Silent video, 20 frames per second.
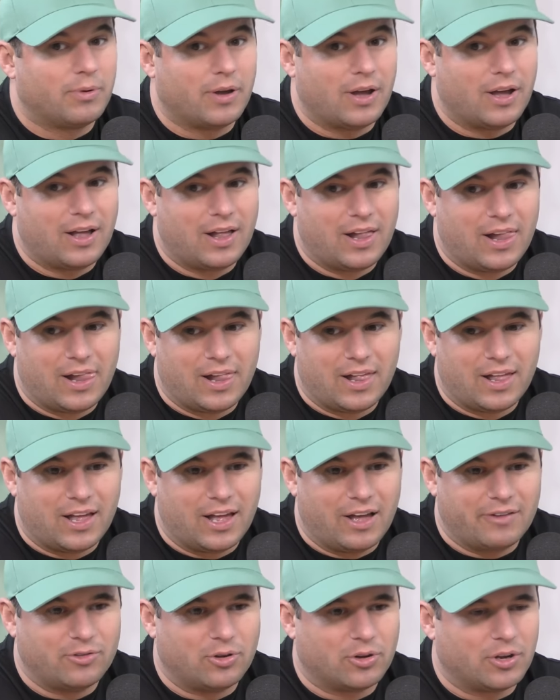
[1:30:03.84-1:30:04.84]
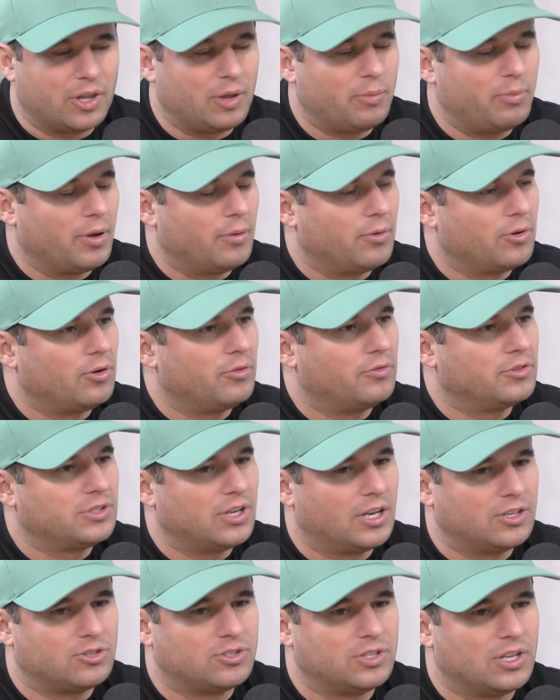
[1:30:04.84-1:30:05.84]
but Mm. I've hmm. not got the power,
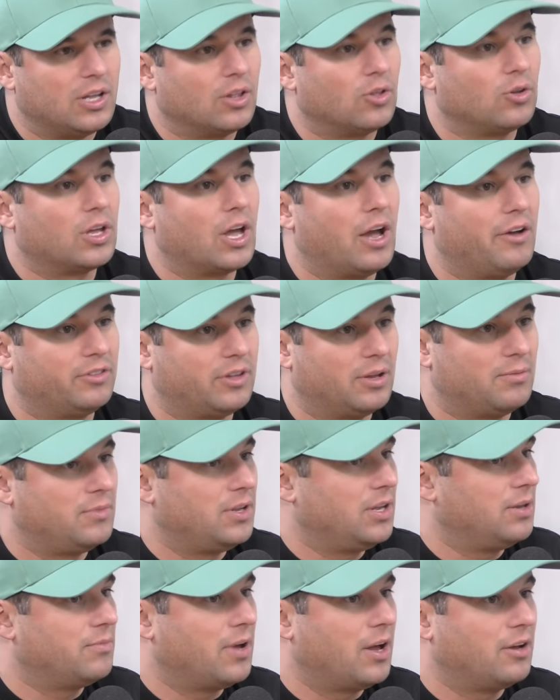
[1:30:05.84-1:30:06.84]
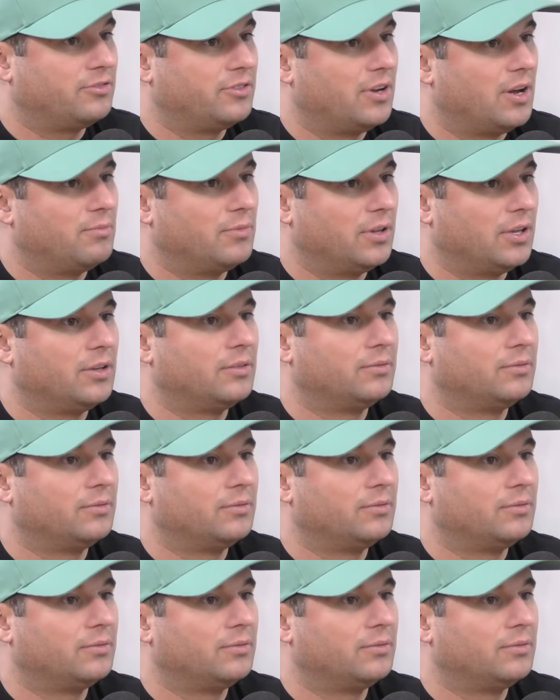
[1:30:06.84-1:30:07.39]
obviously. I just need to look yeah. after me and my and family.